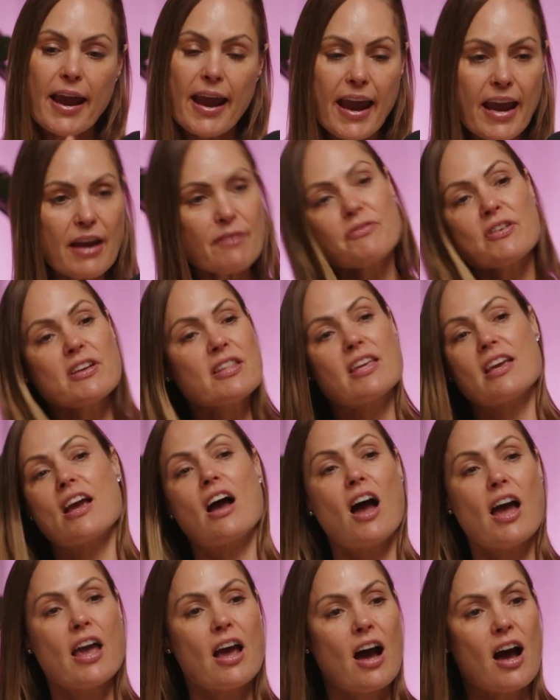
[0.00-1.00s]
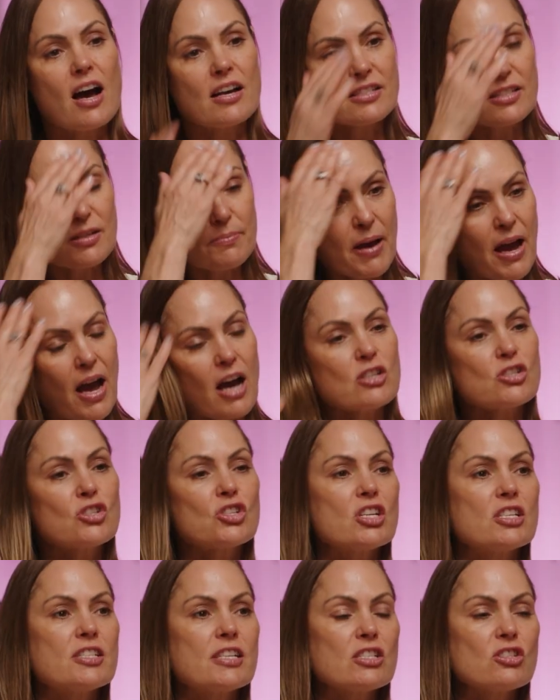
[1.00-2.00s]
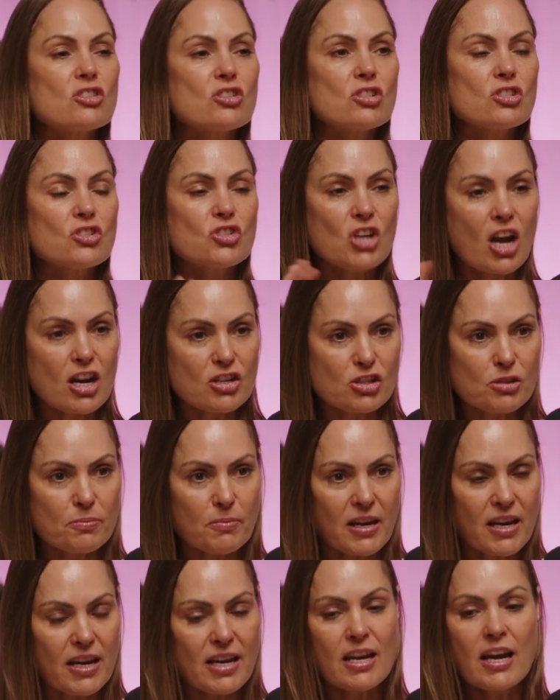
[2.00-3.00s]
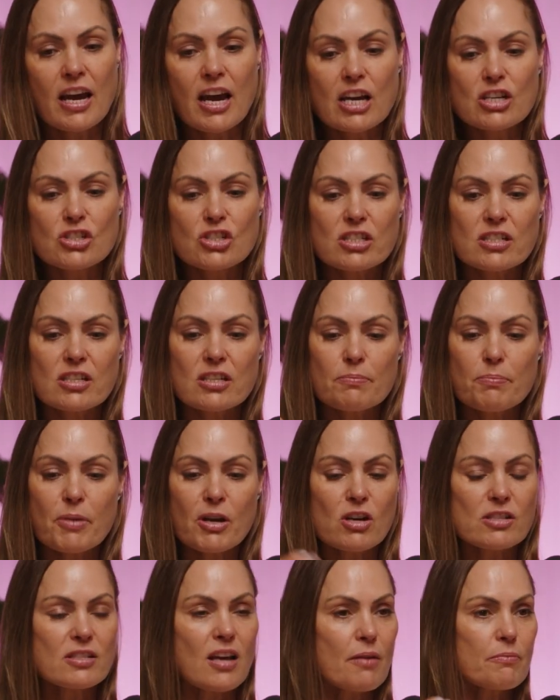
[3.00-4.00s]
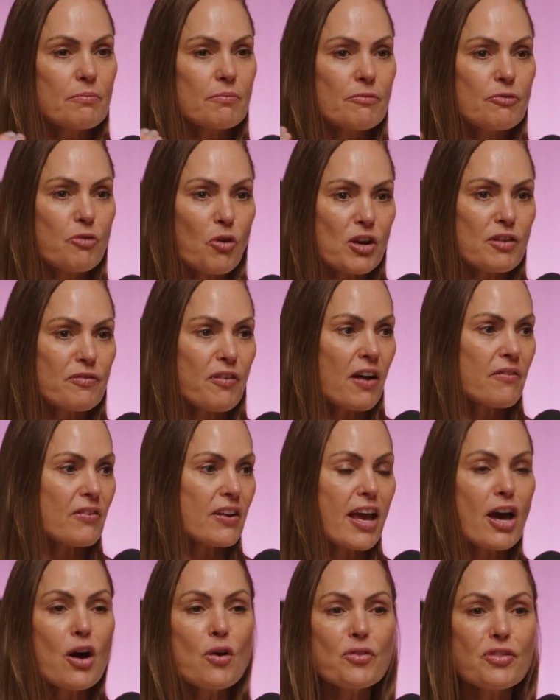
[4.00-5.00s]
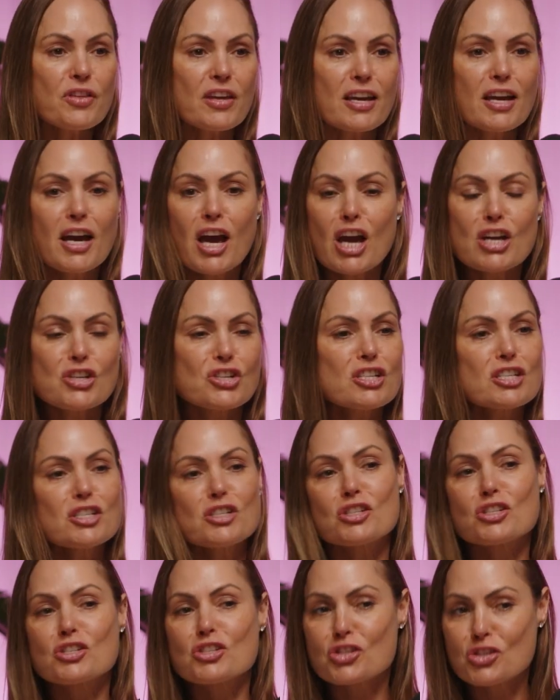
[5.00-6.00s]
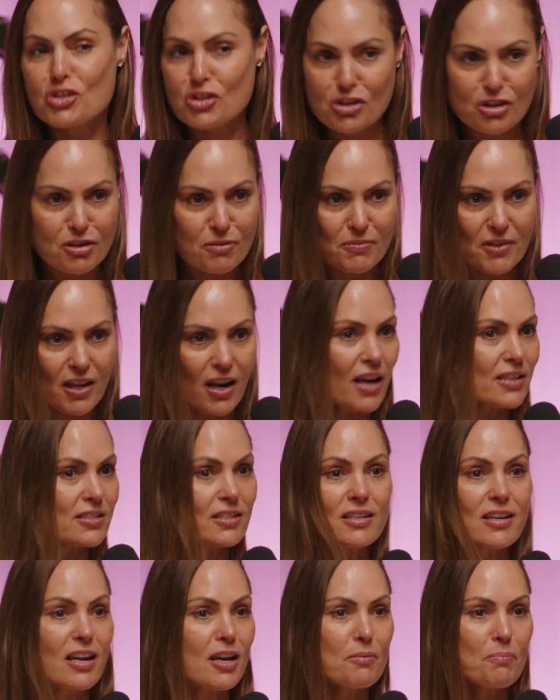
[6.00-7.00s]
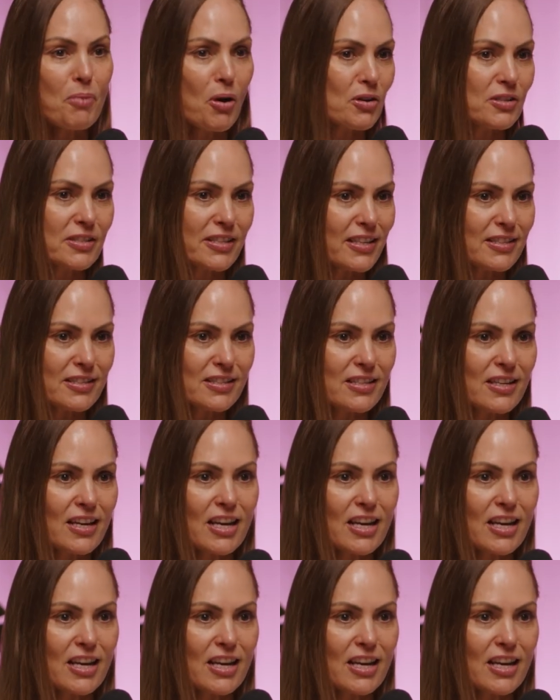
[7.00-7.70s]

everything I asked about. She didn't judge me. She didn't, because I'm 45 and healthy, she didn't assume that I didn't need a bone density.